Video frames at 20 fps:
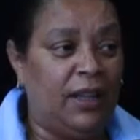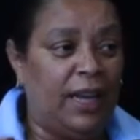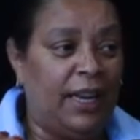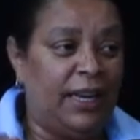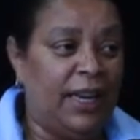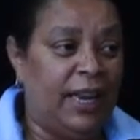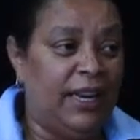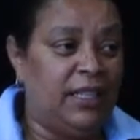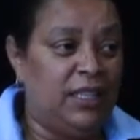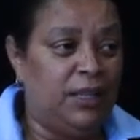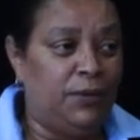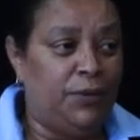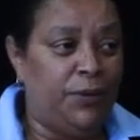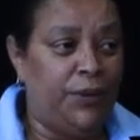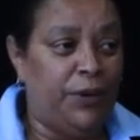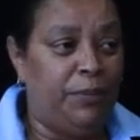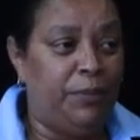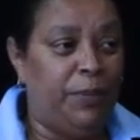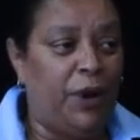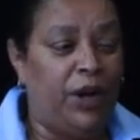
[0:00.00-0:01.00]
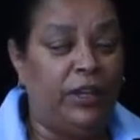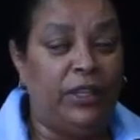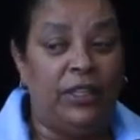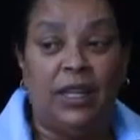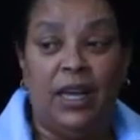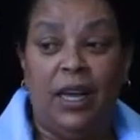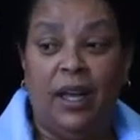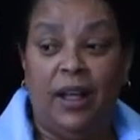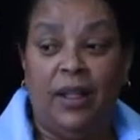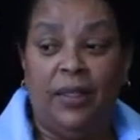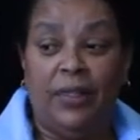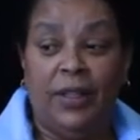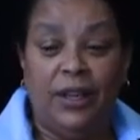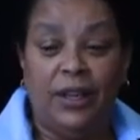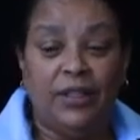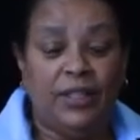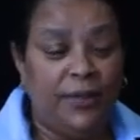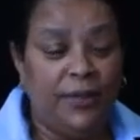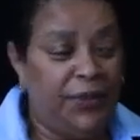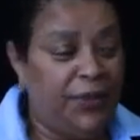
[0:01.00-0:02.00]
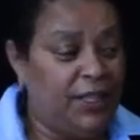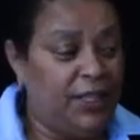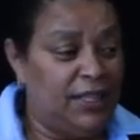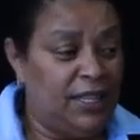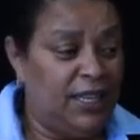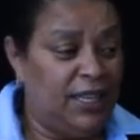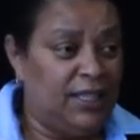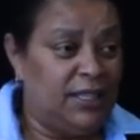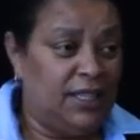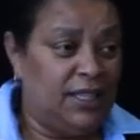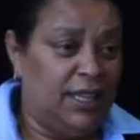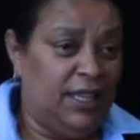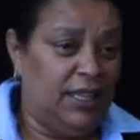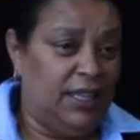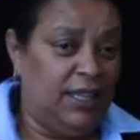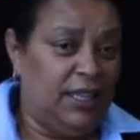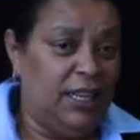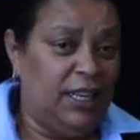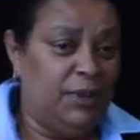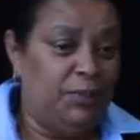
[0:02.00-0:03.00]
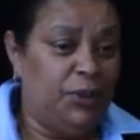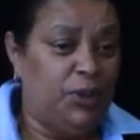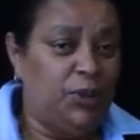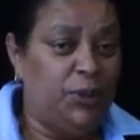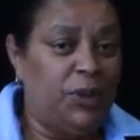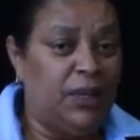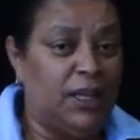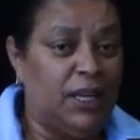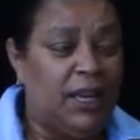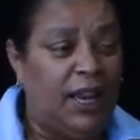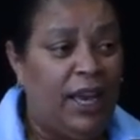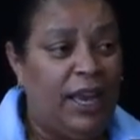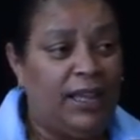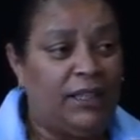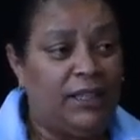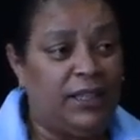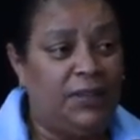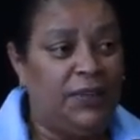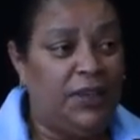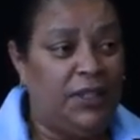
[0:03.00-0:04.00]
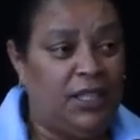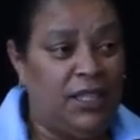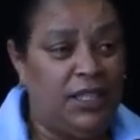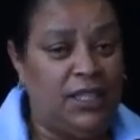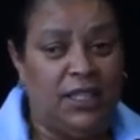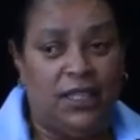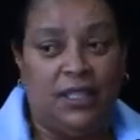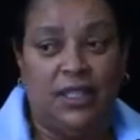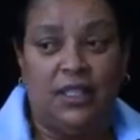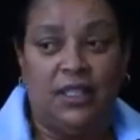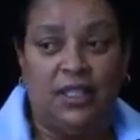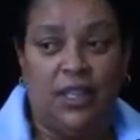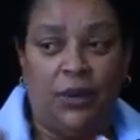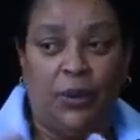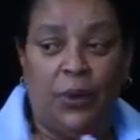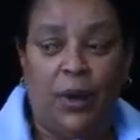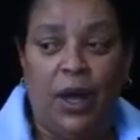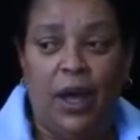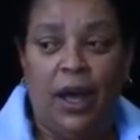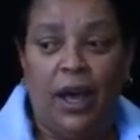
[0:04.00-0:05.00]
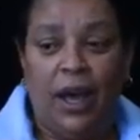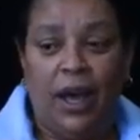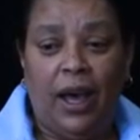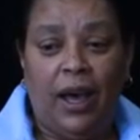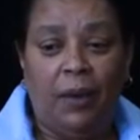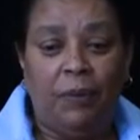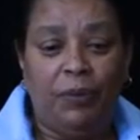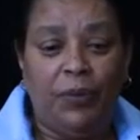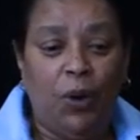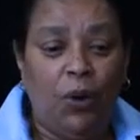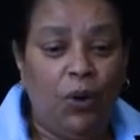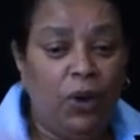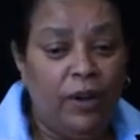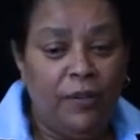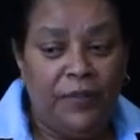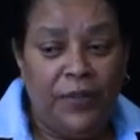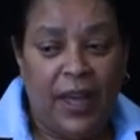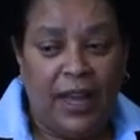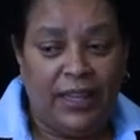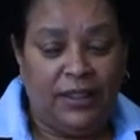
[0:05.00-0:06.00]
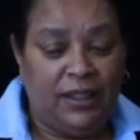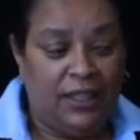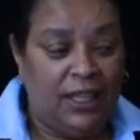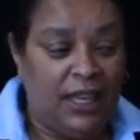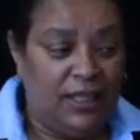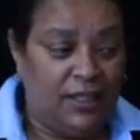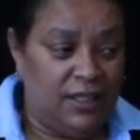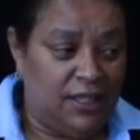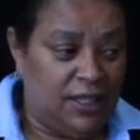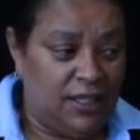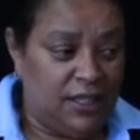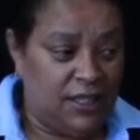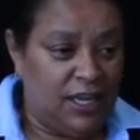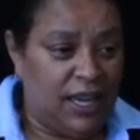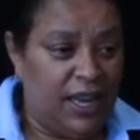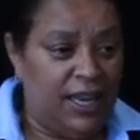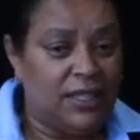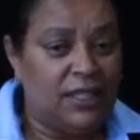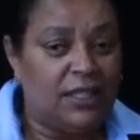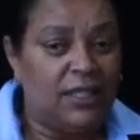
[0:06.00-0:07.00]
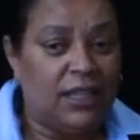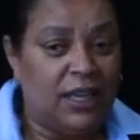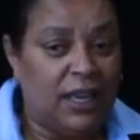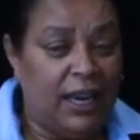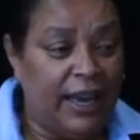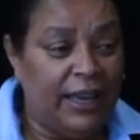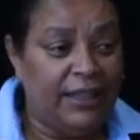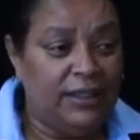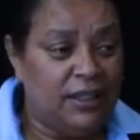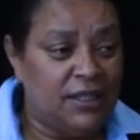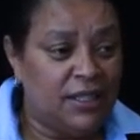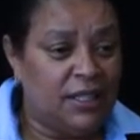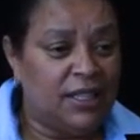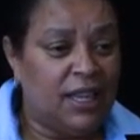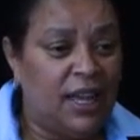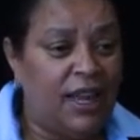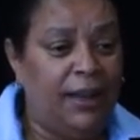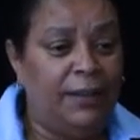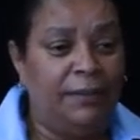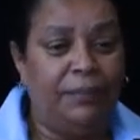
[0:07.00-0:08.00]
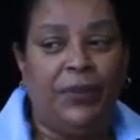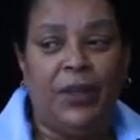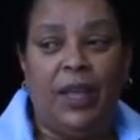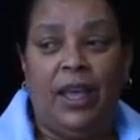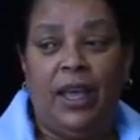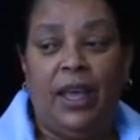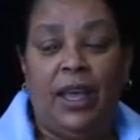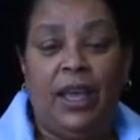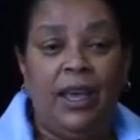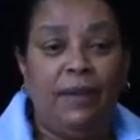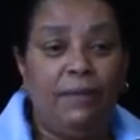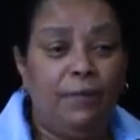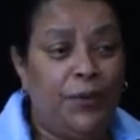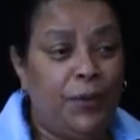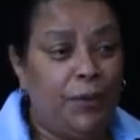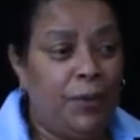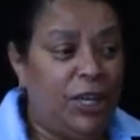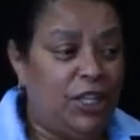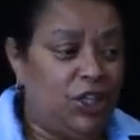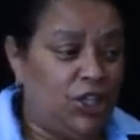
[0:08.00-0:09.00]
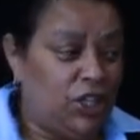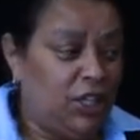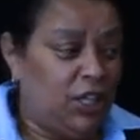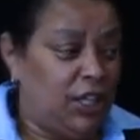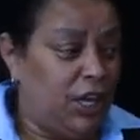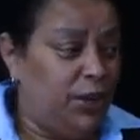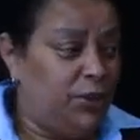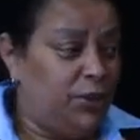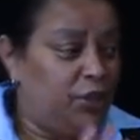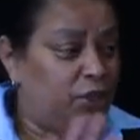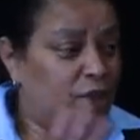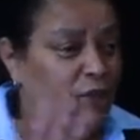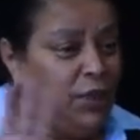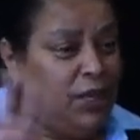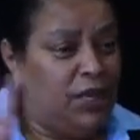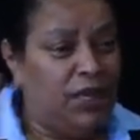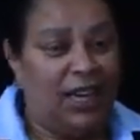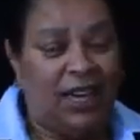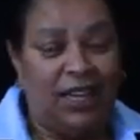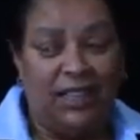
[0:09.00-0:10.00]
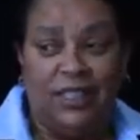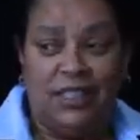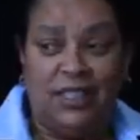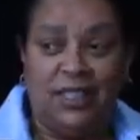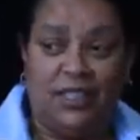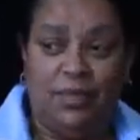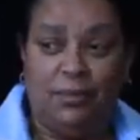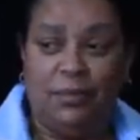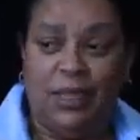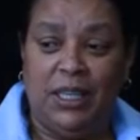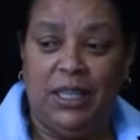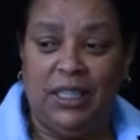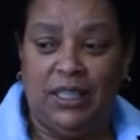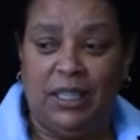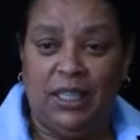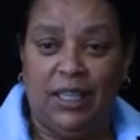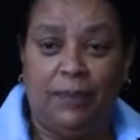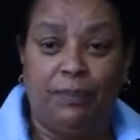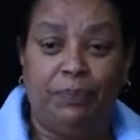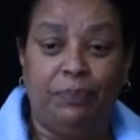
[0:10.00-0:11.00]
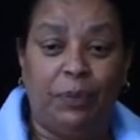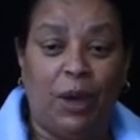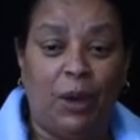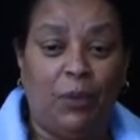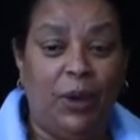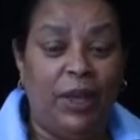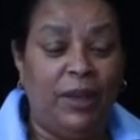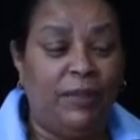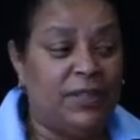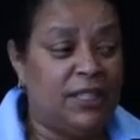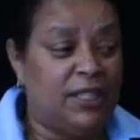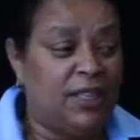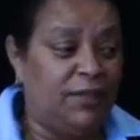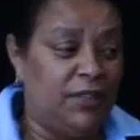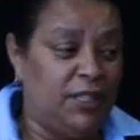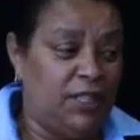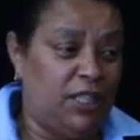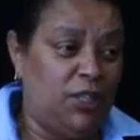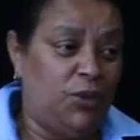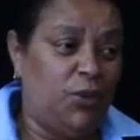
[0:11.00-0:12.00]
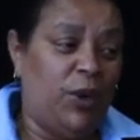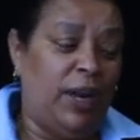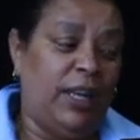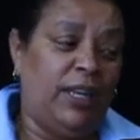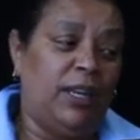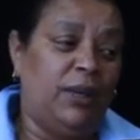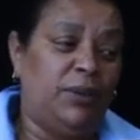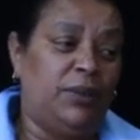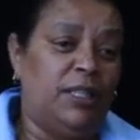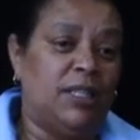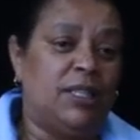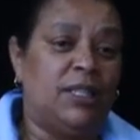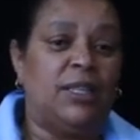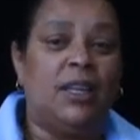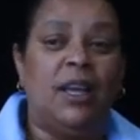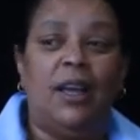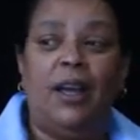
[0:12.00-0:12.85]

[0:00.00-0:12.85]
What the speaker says: and 80 for a bond. Those are things that it's agreed between the client and the DC. So all of that gets discussed. Client is signed. Information goes to the creditors immediately by way of a 17-1 notice.